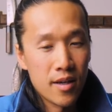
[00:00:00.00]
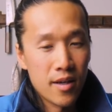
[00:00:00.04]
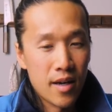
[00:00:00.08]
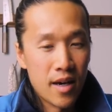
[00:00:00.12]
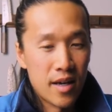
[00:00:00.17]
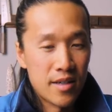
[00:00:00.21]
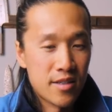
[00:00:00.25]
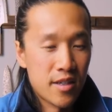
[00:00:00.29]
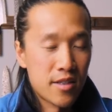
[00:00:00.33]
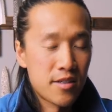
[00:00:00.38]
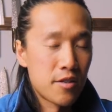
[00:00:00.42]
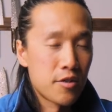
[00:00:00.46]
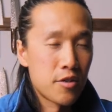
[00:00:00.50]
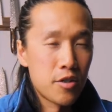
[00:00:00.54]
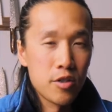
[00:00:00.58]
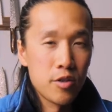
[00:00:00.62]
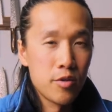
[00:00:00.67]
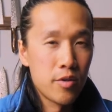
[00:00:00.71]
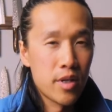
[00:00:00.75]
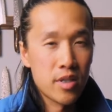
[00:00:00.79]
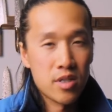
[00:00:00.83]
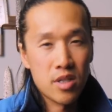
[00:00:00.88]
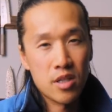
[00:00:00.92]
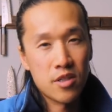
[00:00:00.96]
At
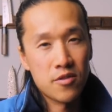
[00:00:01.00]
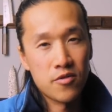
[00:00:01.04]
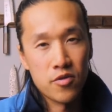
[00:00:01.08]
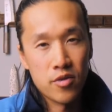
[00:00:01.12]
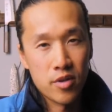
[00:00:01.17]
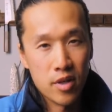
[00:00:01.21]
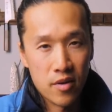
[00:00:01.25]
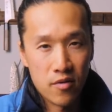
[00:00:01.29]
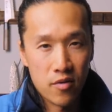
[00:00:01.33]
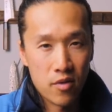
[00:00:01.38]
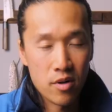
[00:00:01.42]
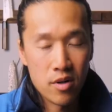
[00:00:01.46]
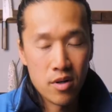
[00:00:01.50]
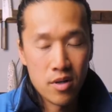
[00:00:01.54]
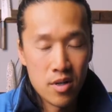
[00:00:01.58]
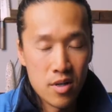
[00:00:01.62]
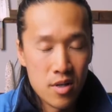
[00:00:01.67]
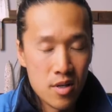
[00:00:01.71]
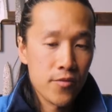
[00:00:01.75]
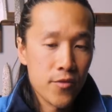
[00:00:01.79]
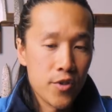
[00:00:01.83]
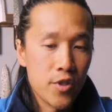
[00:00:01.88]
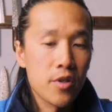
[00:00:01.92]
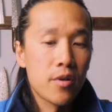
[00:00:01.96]
62, it takes forever.
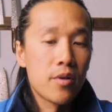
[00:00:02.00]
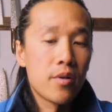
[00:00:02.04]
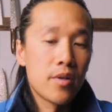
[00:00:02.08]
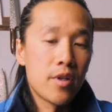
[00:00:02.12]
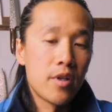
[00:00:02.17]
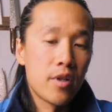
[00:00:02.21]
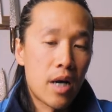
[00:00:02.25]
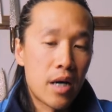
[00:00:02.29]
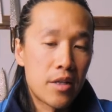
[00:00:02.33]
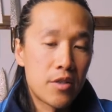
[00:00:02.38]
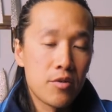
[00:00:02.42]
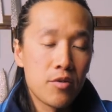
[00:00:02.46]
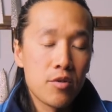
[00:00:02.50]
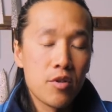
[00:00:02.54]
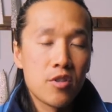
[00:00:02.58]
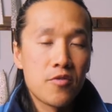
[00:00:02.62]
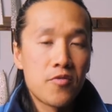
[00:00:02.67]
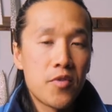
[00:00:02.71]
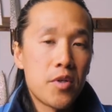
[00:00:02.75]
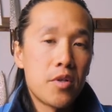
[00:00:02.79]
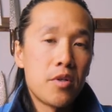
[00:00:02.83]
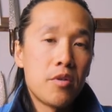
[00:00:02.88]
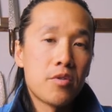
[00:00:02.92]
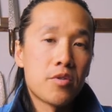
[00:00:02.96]
So, I do those
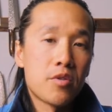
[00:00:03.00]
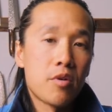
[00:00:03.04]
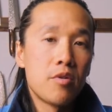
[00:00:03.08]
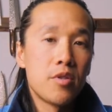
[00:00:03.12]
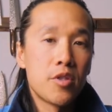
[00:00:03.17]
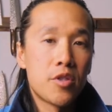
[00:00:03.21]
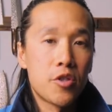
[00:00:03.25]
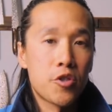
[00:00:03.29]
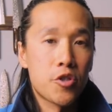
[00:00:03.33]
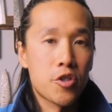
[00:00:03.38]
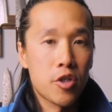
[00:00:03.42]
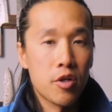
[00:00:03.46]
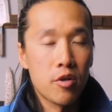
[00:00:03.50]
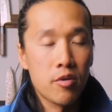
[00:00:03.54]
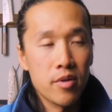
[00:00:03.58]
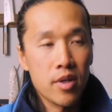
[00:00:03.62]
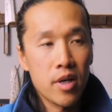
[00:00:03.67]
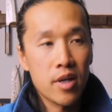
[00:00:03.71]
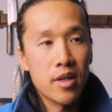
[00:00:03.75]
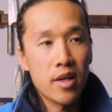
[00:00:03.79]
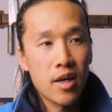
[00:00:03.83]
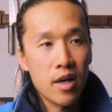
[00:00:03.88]
videos only to show that,